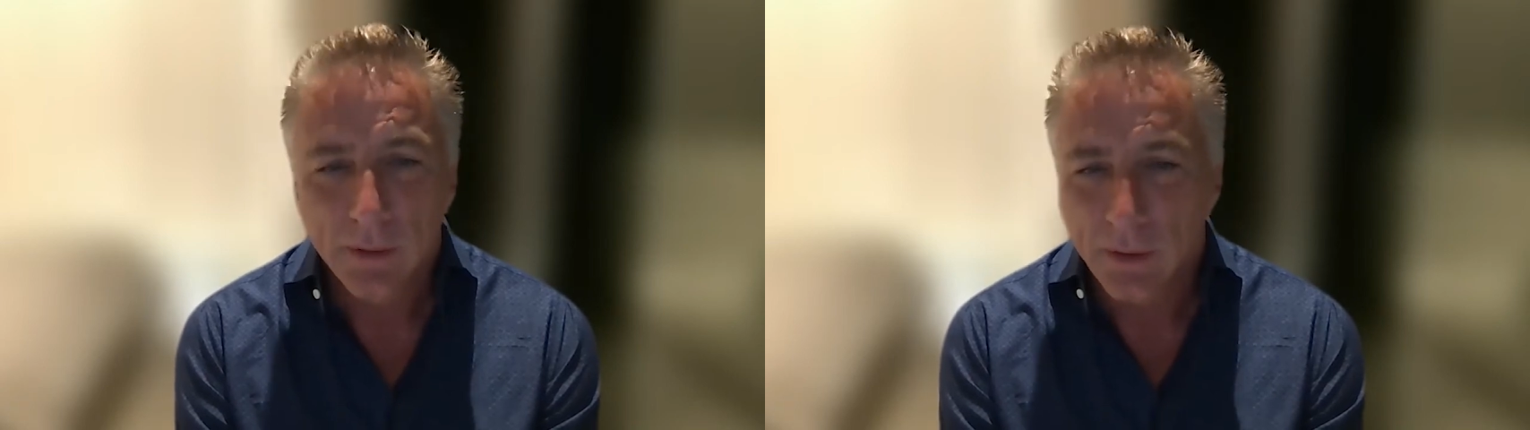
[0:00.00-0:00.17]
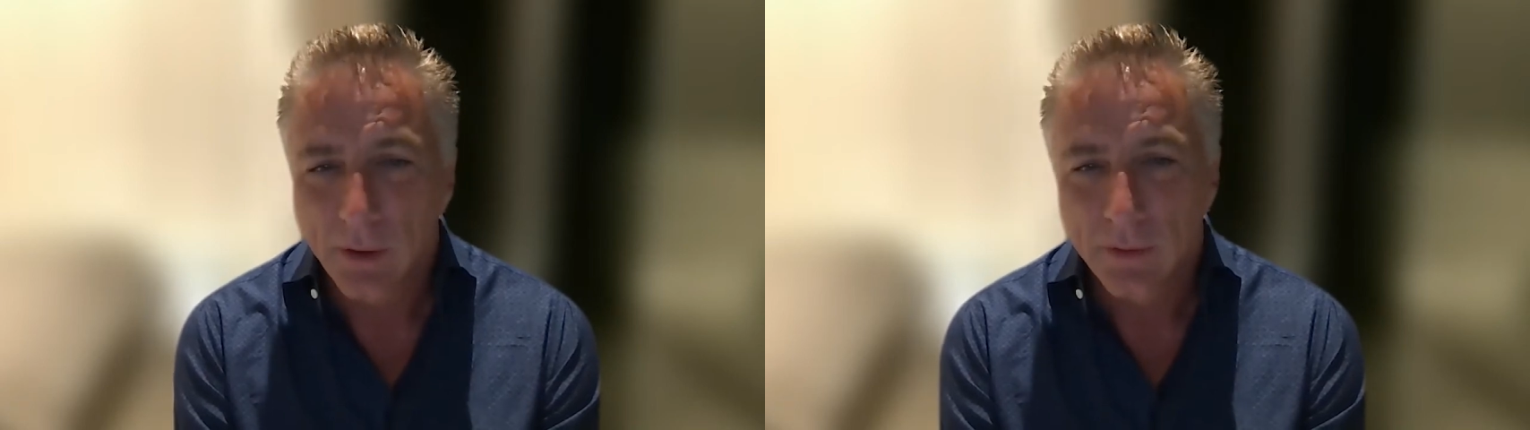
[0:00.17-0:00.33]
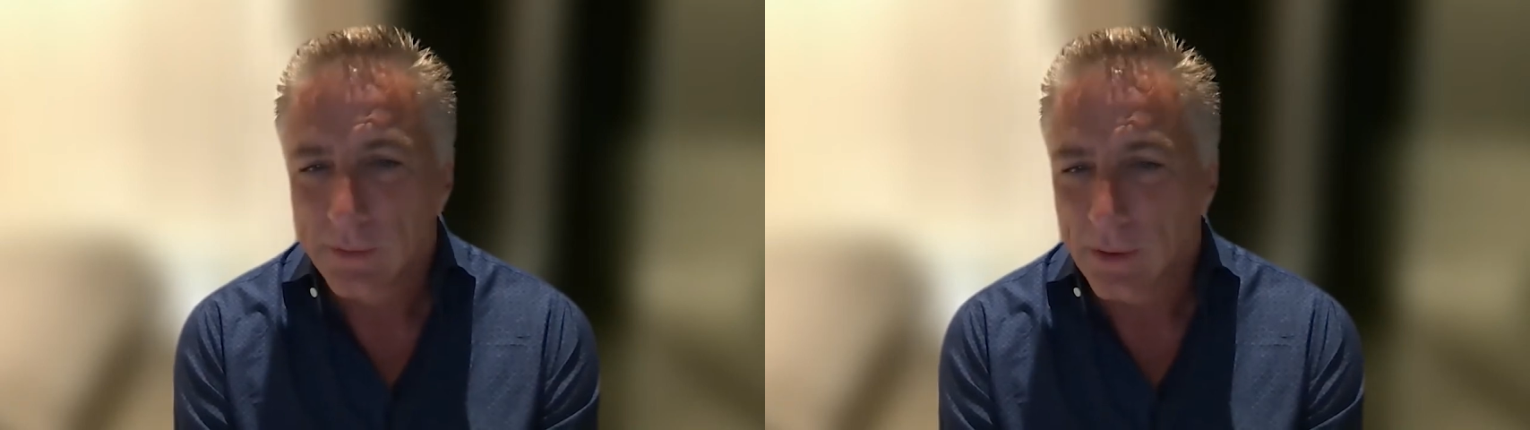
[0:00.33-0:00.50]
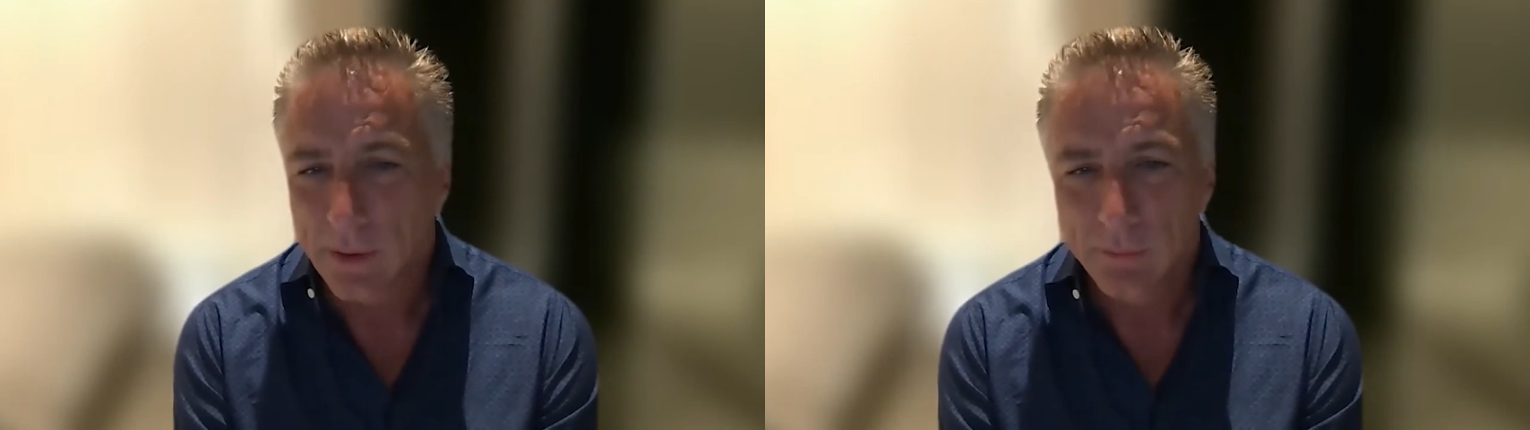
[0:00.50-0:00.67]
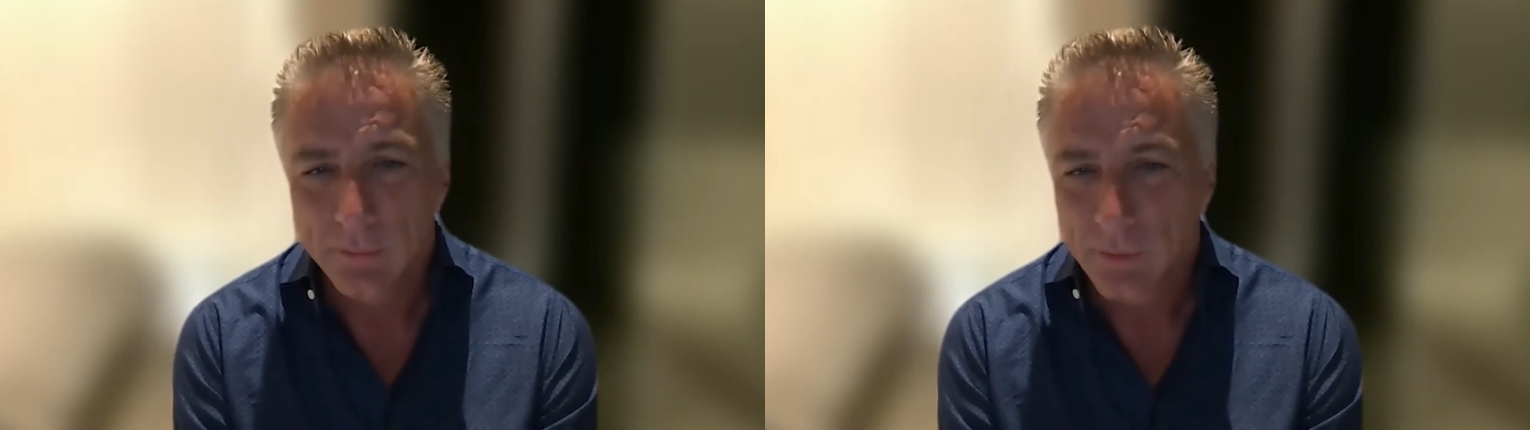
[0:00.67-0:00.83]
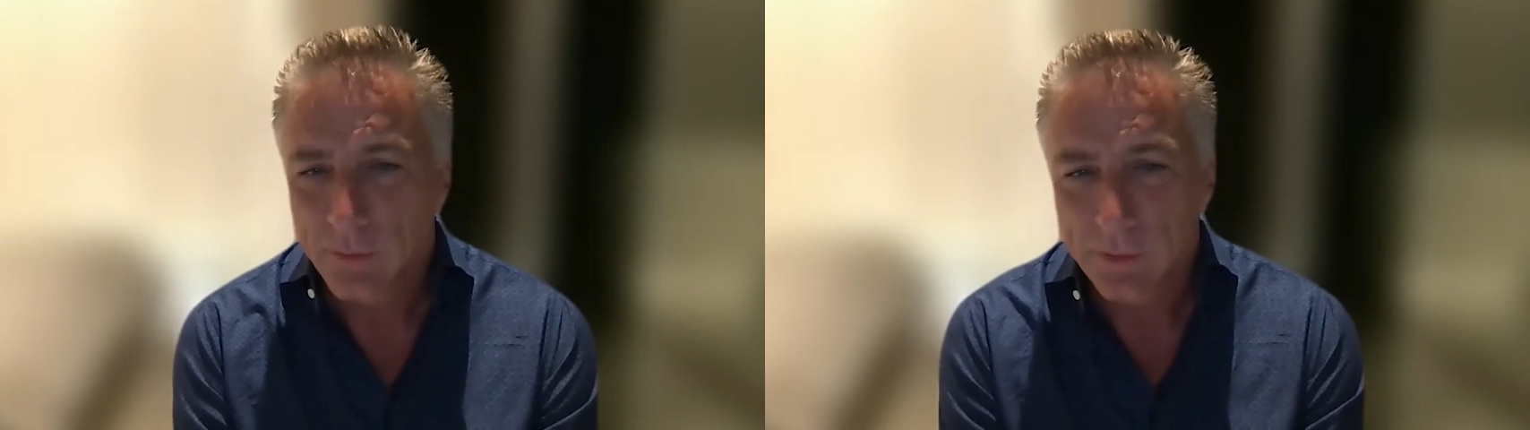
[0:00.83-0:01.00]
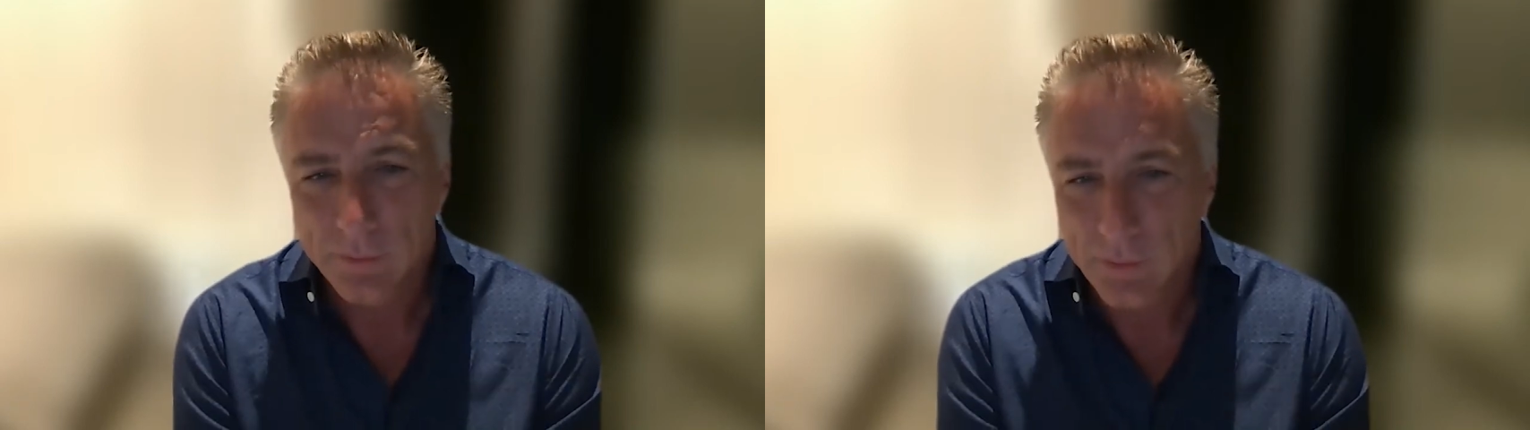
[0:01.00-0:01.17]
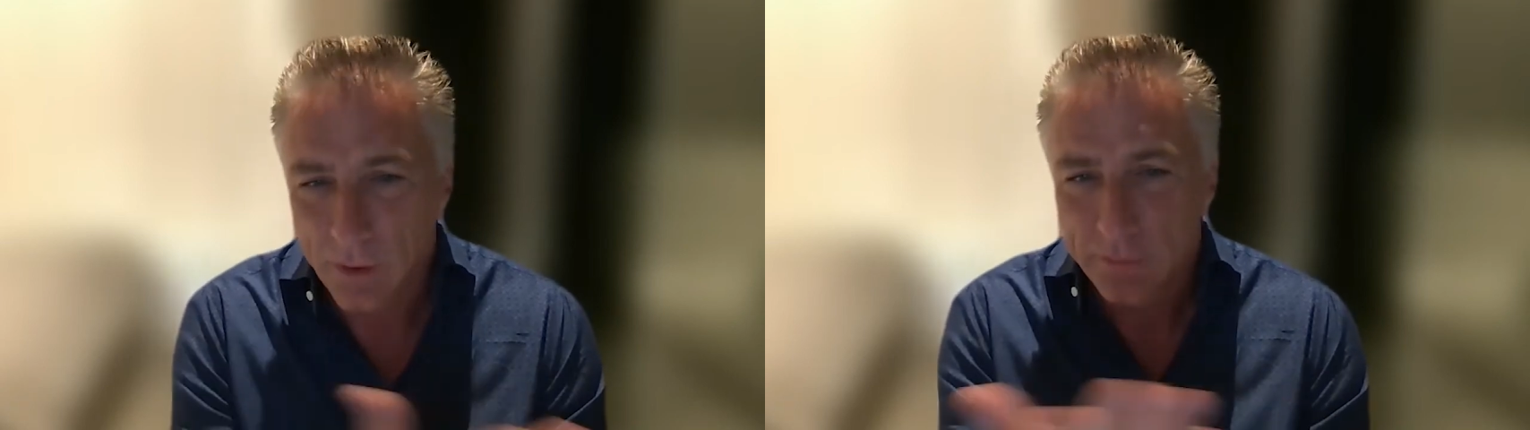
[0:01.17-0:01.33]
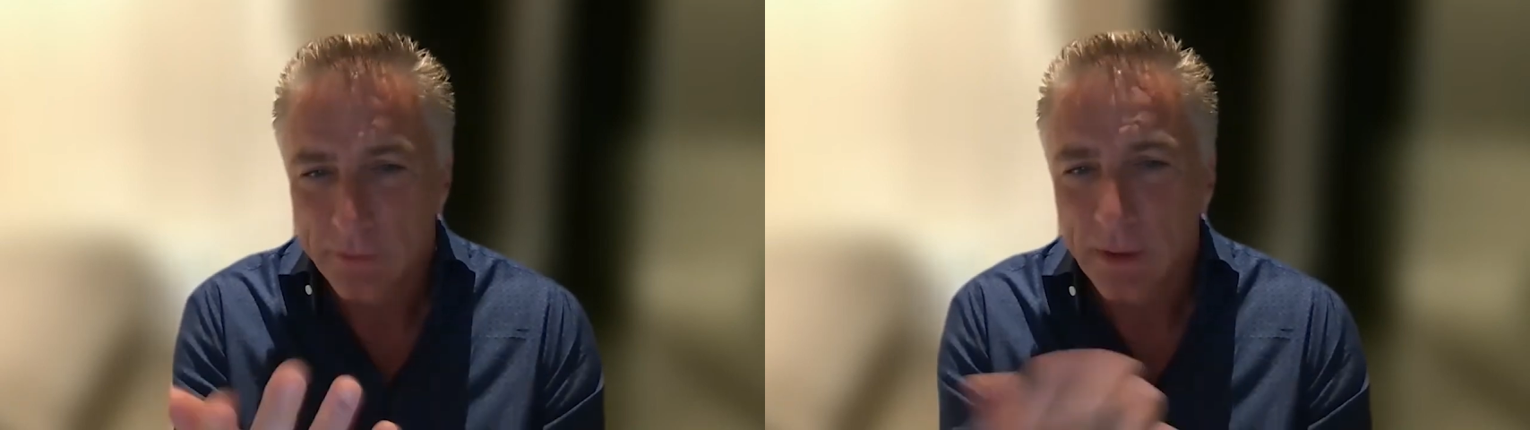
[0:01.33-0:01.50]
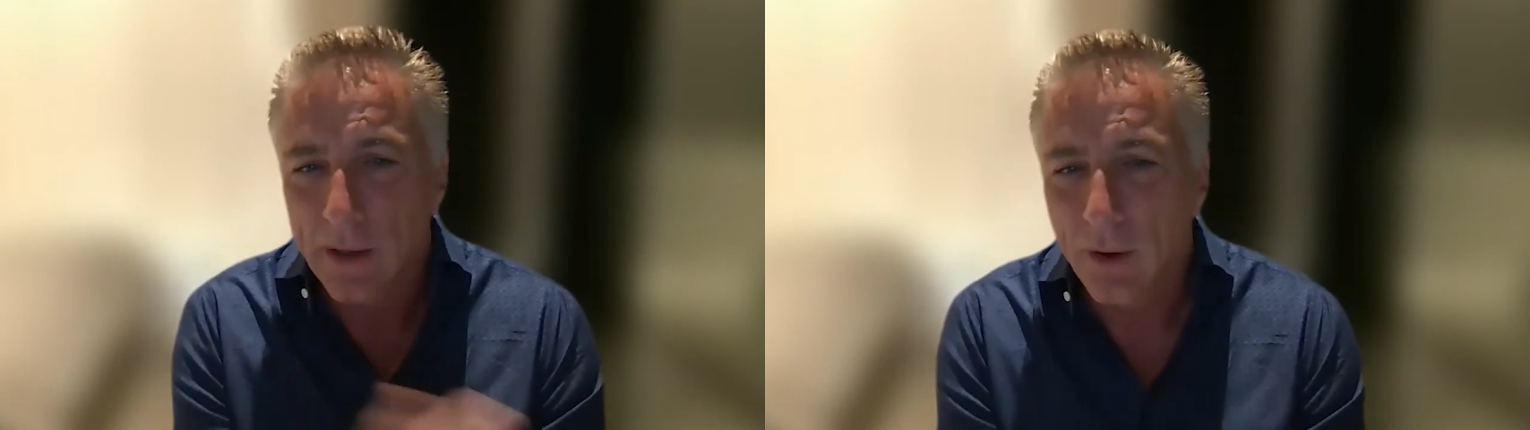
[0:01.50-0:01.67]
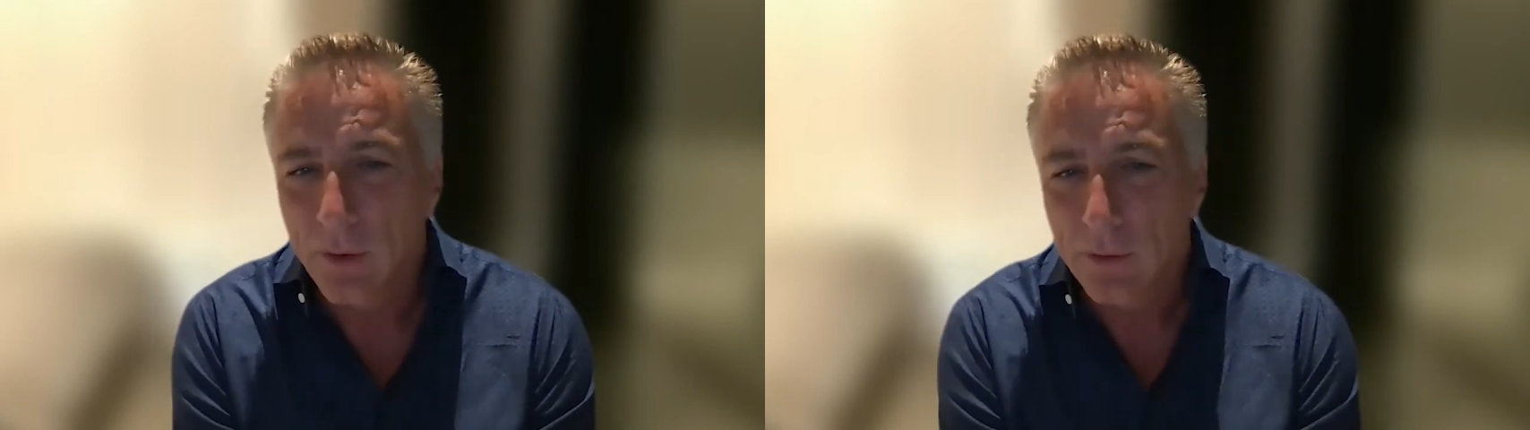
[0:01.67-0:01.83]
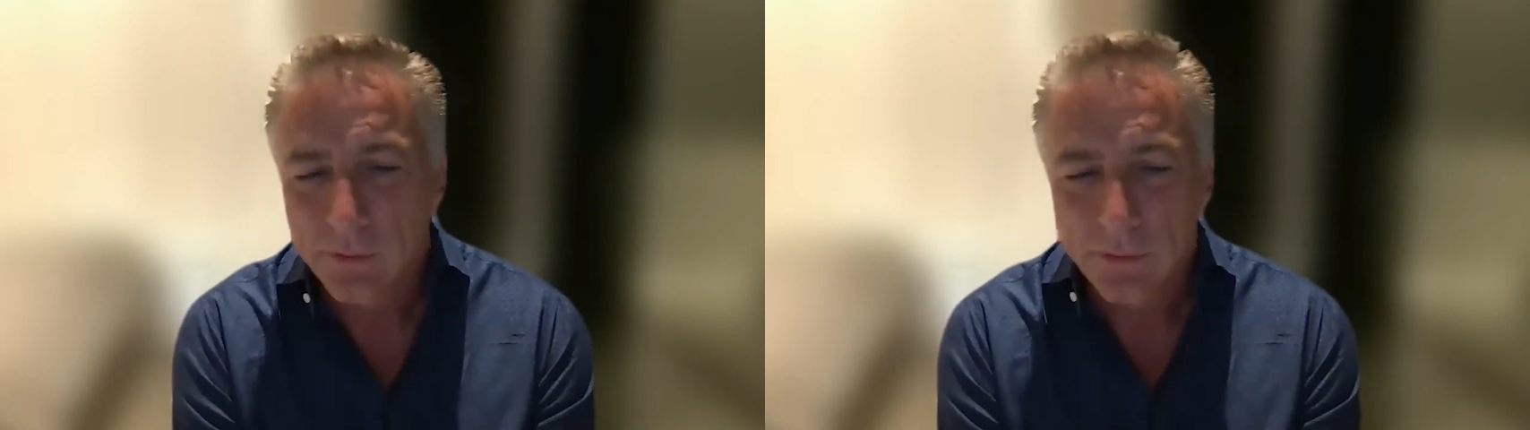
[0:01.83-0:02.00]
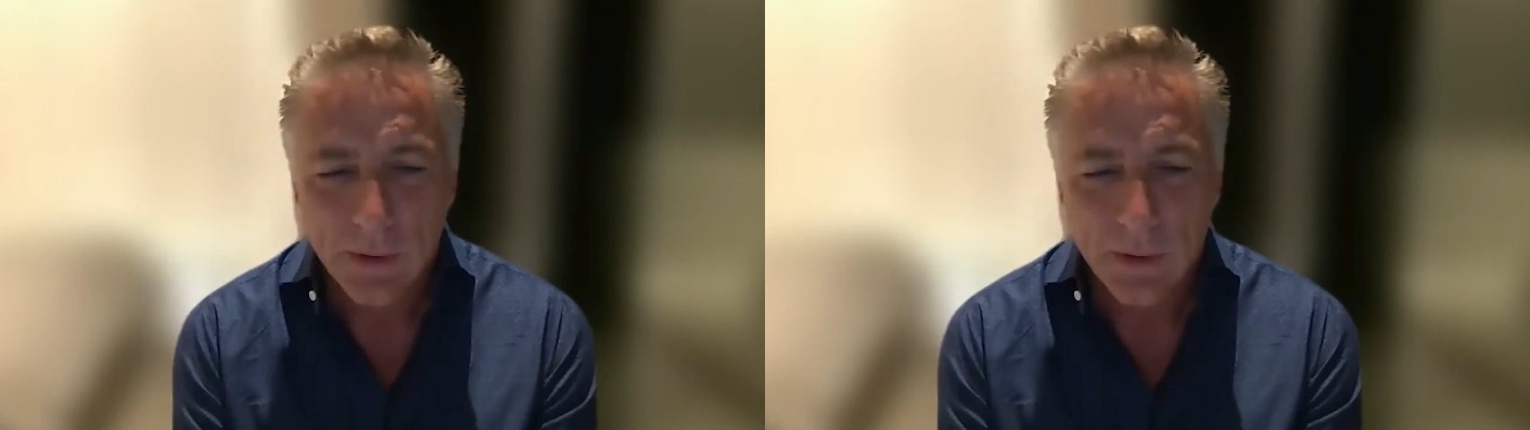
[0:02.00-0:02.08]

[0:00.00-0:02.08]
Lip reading: all the time, for the calls like ours.